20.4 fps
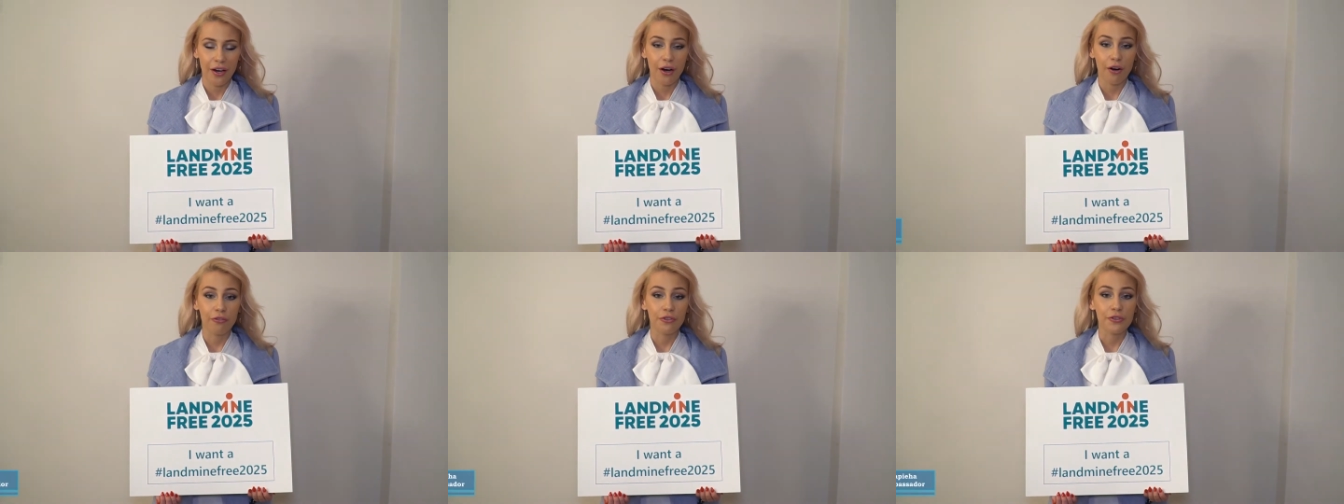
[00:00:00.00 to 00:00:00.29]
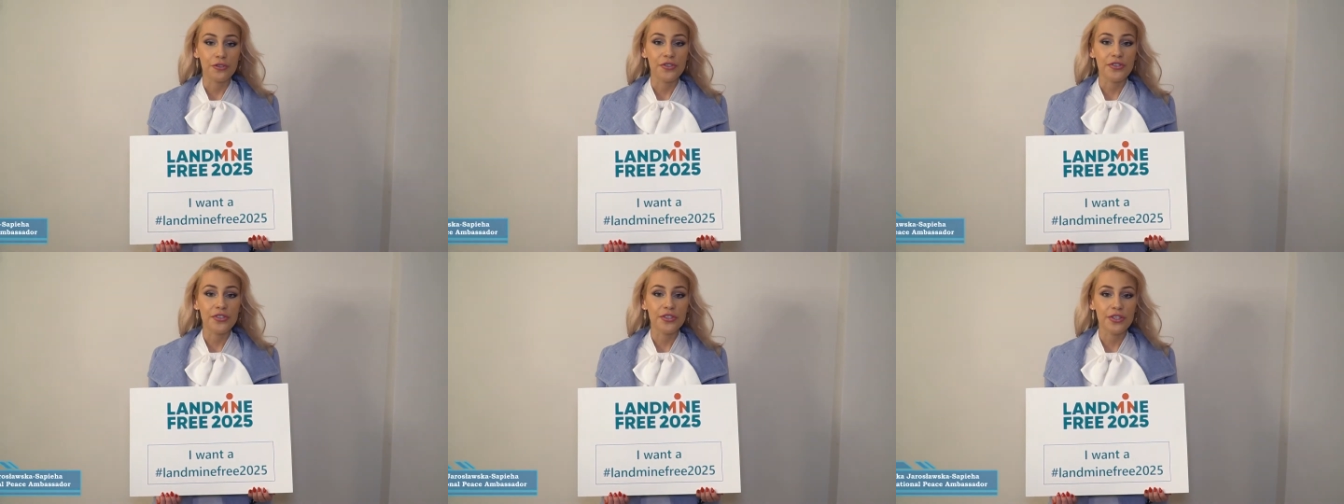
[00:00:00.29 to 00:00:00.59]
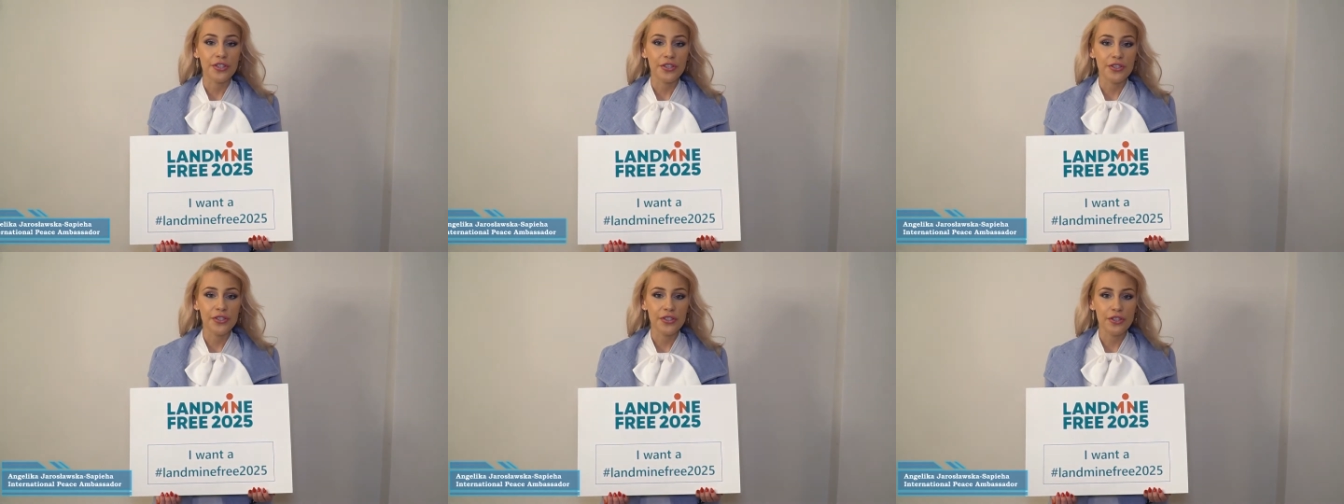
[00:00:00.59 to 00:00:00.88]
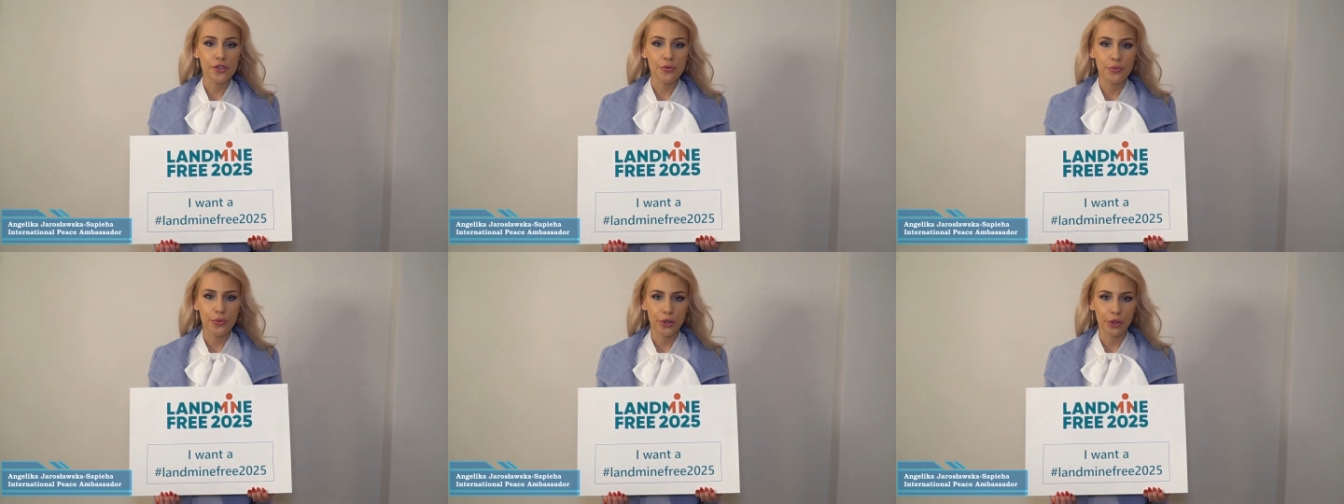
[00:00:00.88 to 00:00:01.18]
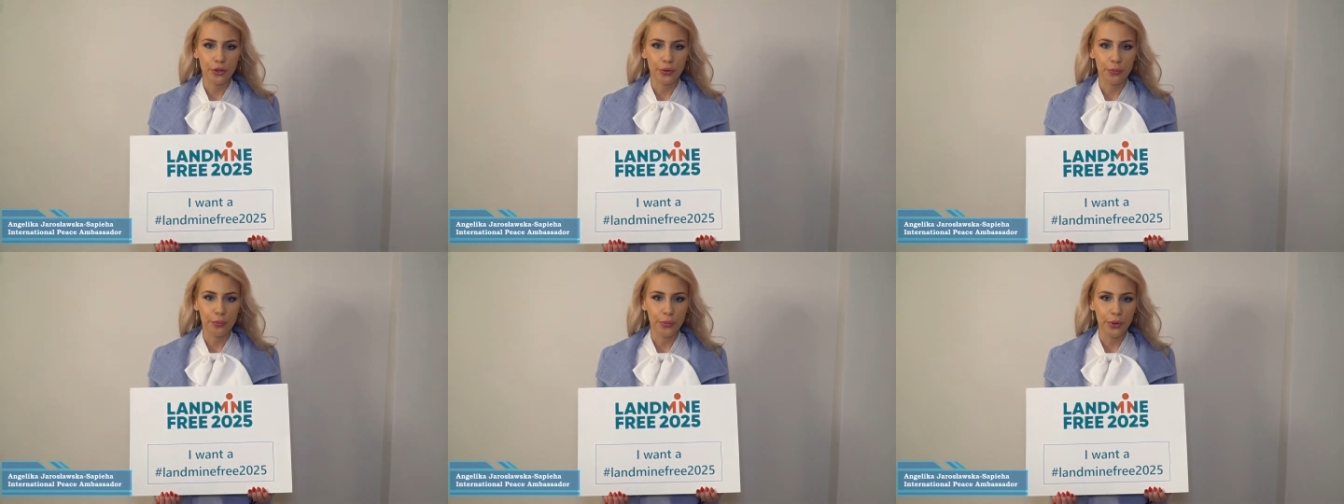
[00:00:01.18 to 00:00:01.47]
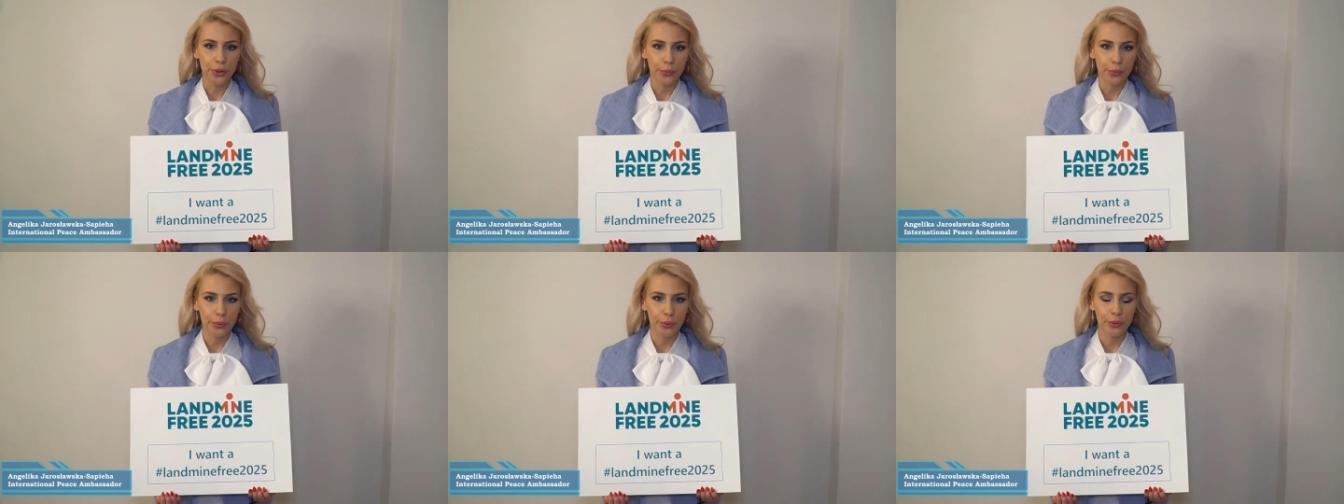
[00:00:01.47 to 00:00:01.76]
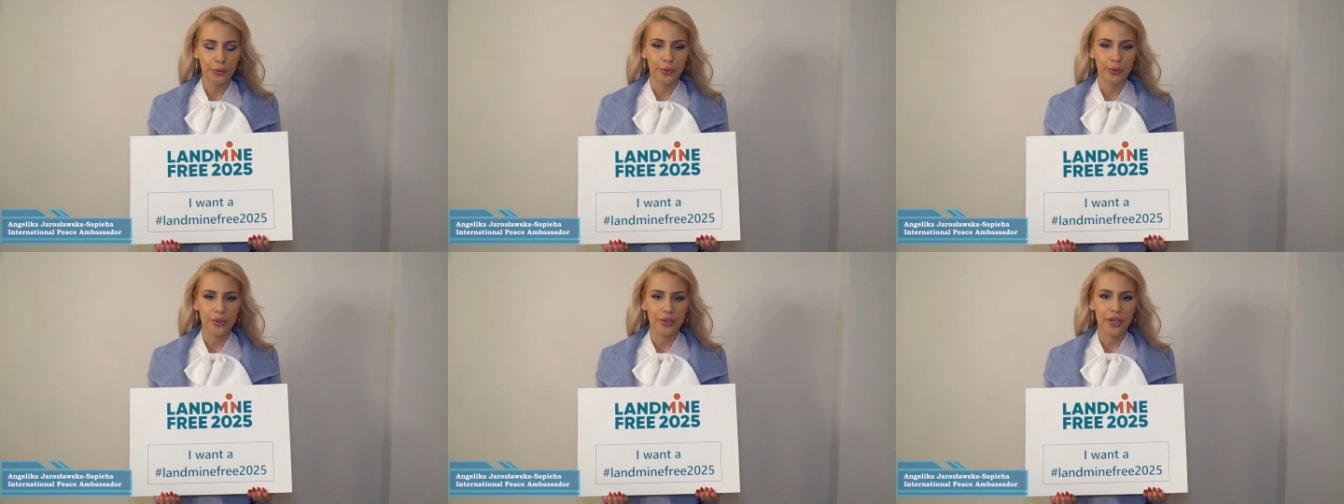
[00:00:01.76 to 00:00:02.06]
Over 60 million
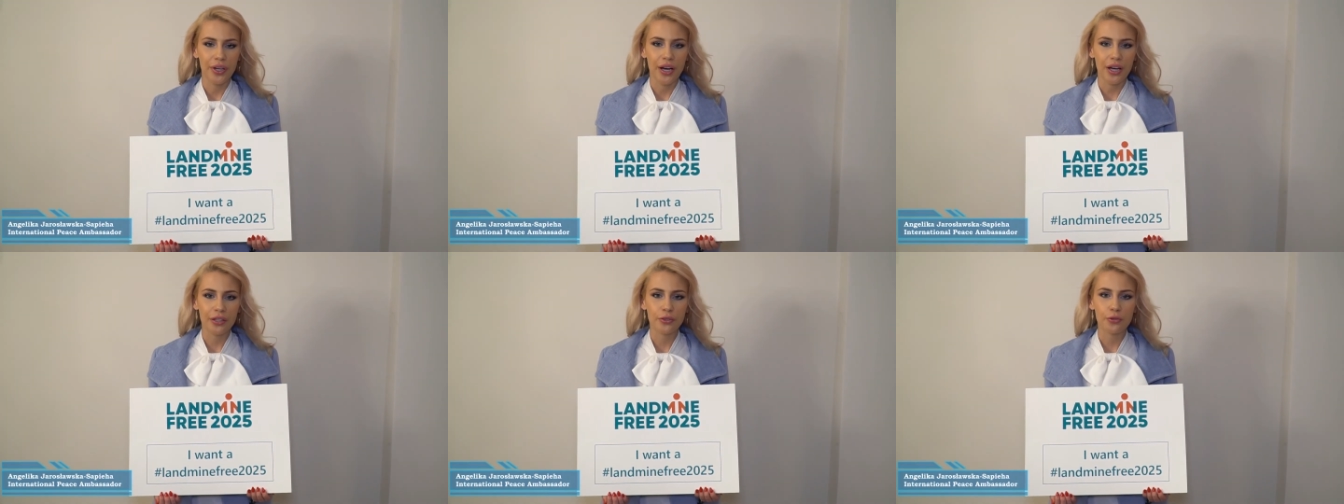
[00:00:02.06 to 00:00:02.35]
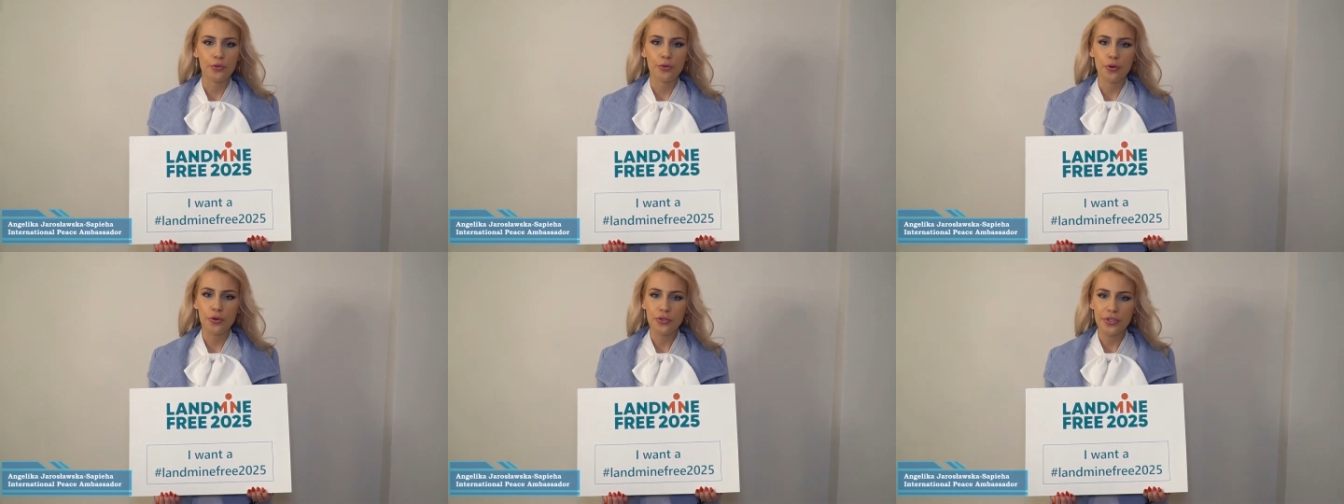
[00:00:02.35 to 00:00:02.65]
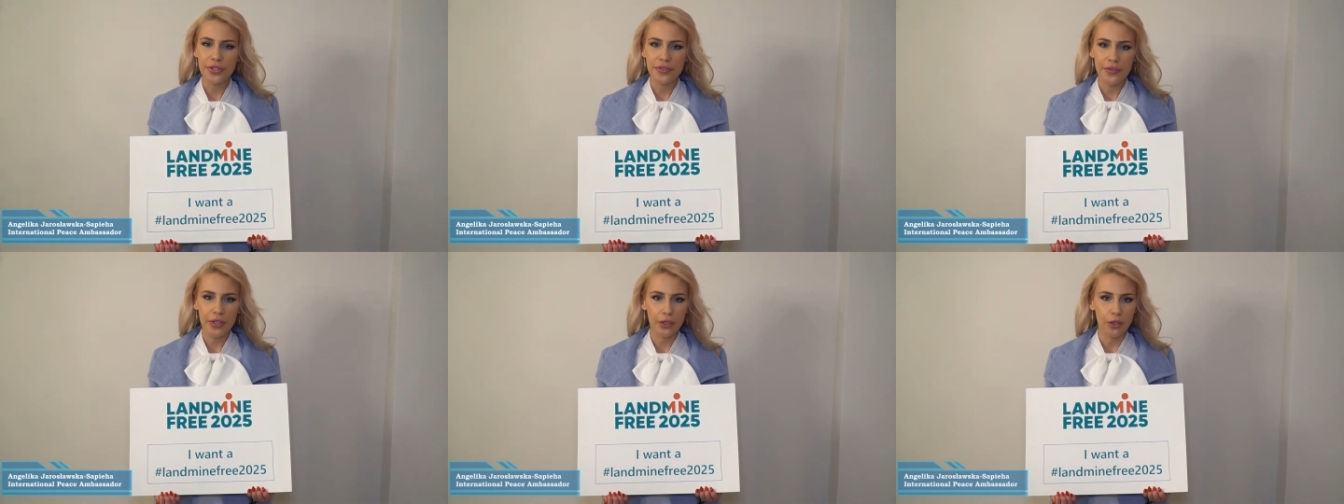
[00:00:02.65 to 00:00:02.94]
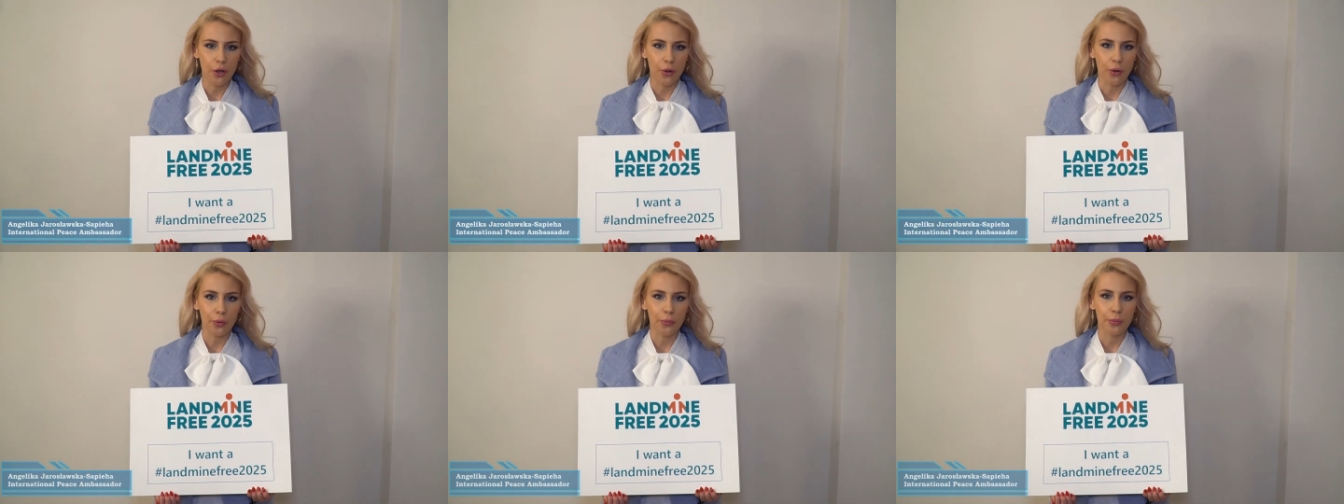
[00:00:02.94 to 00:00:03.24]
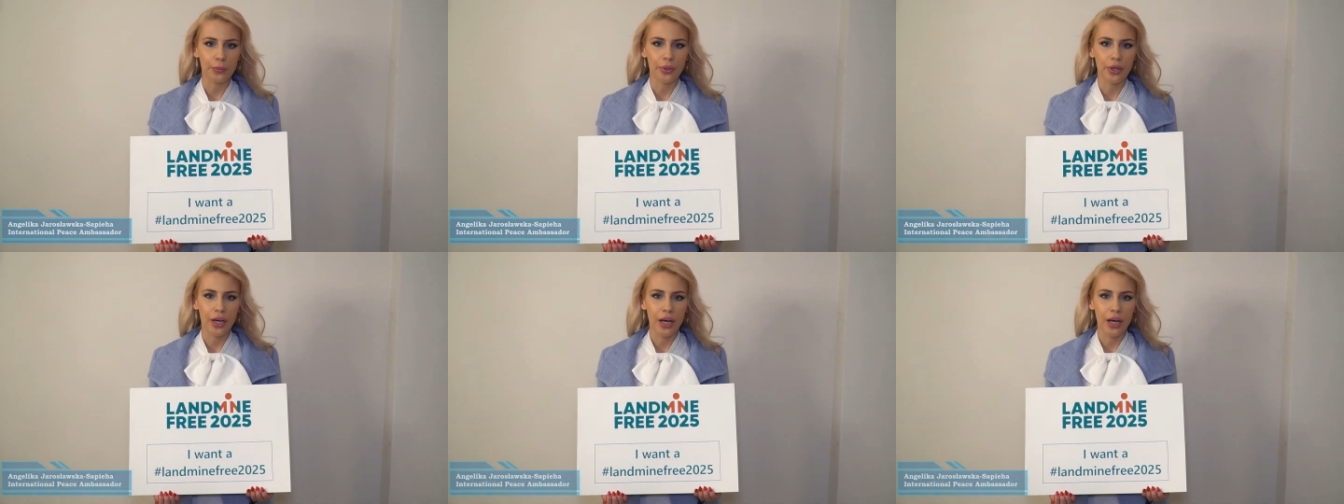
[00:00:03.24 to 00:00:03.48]
people across the globe